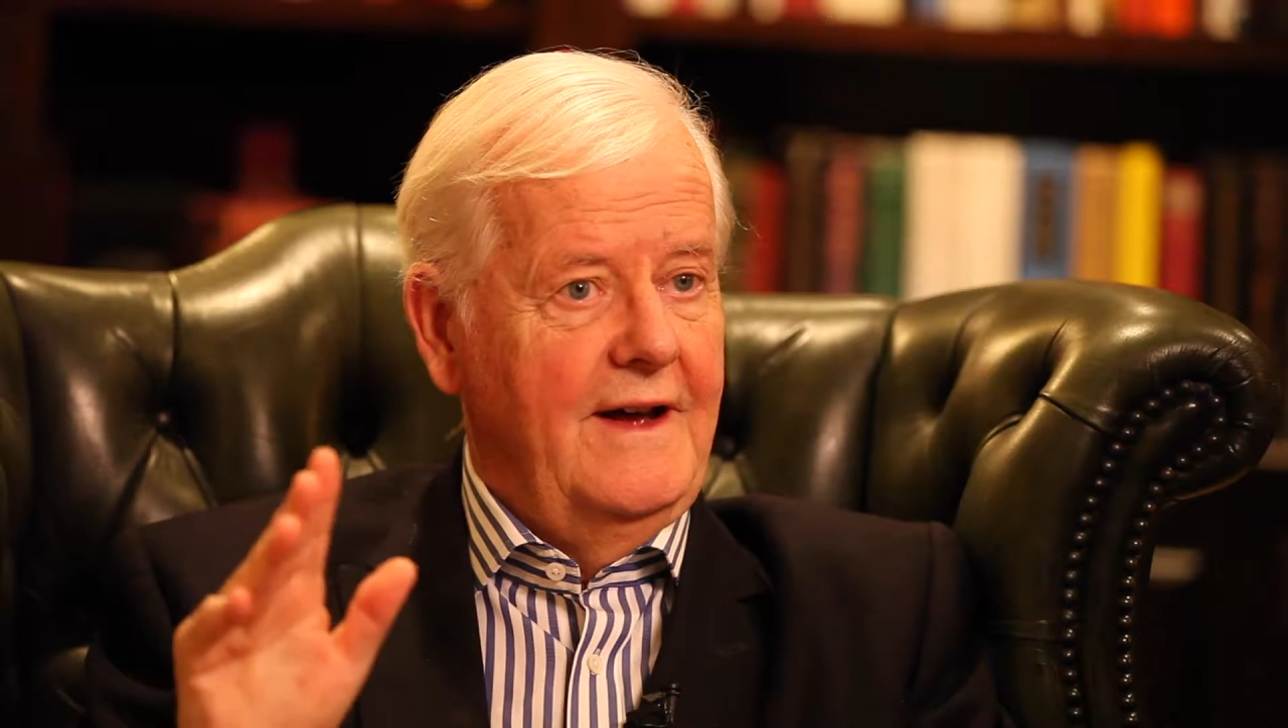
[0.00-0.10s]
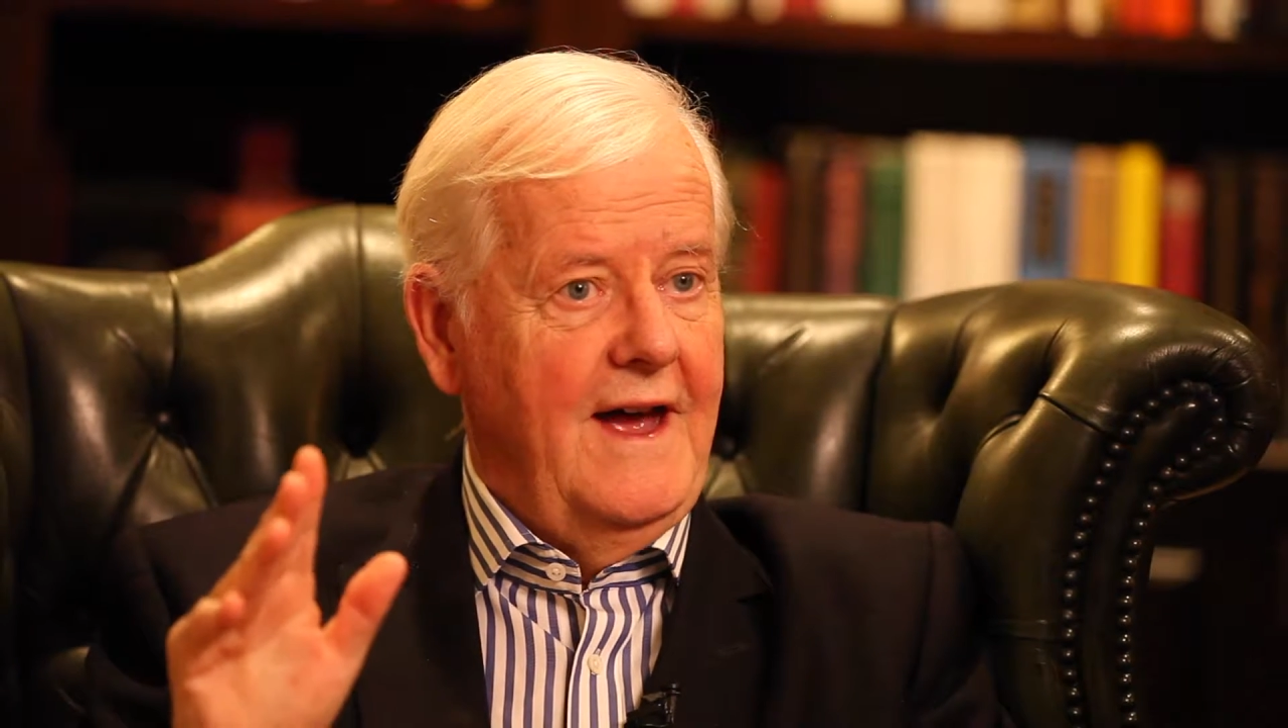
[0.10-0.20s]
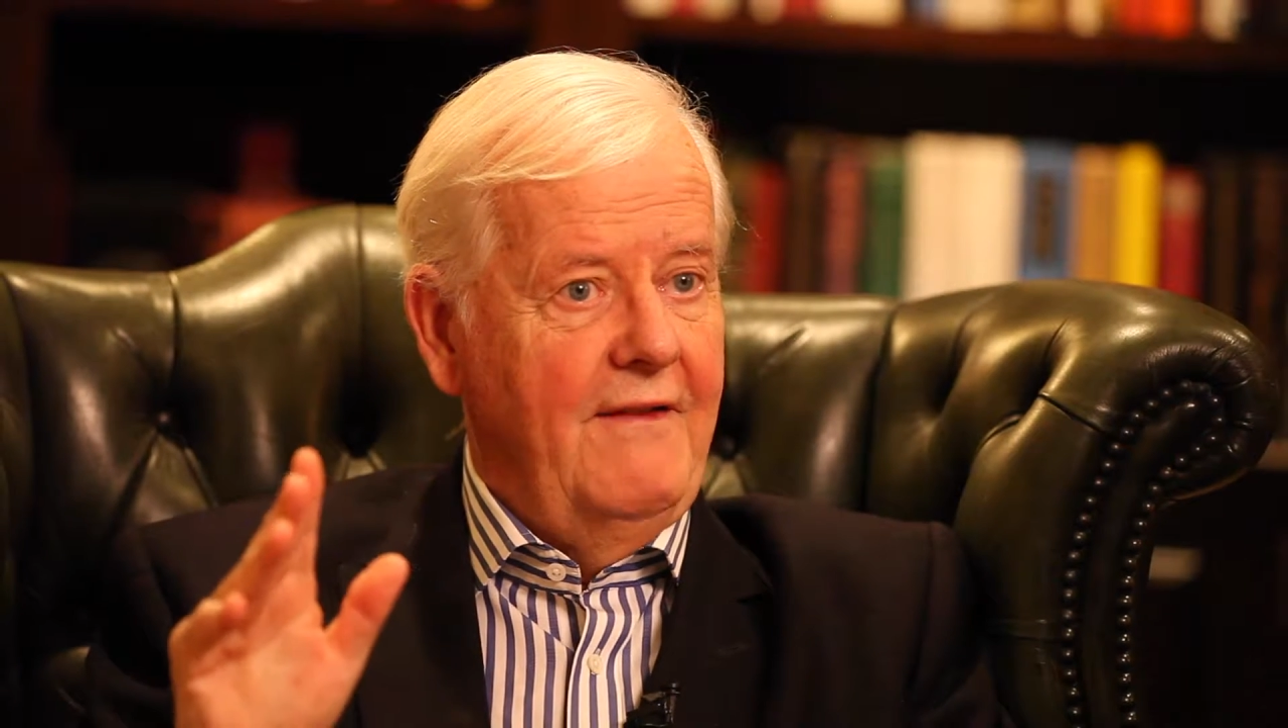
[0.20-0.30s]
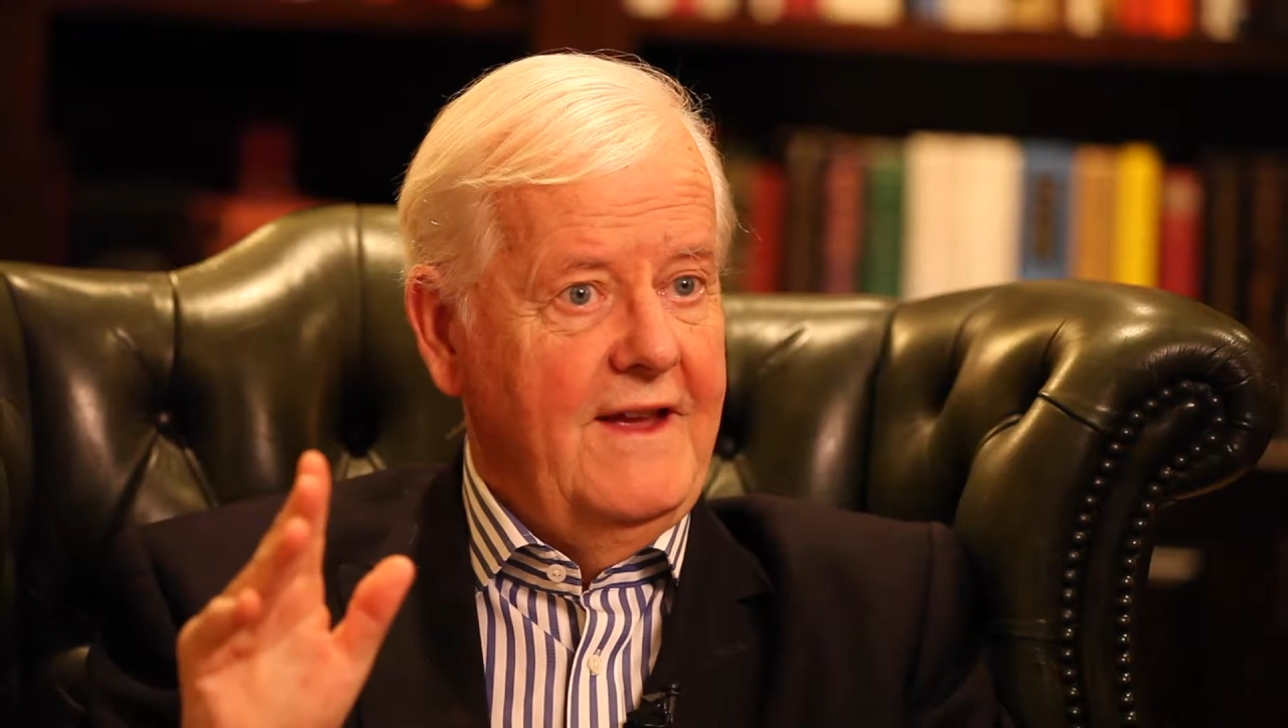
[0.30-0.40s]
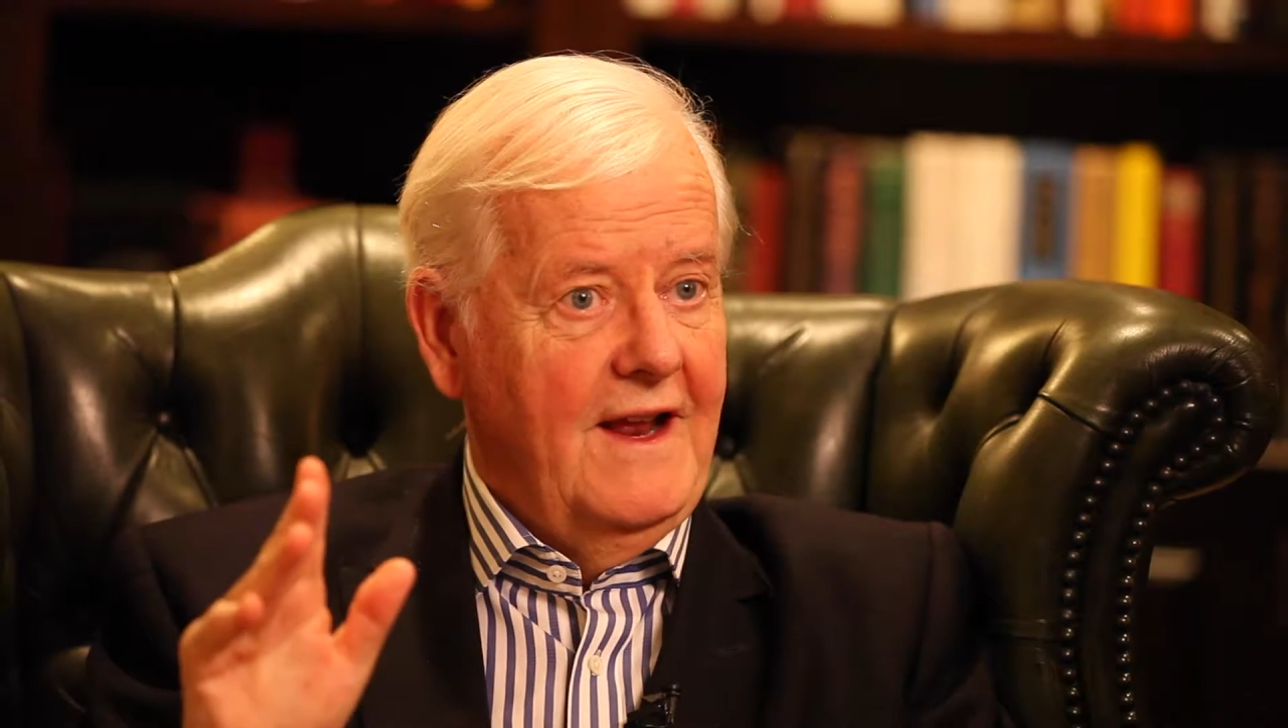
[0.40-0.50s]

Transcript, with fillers: and the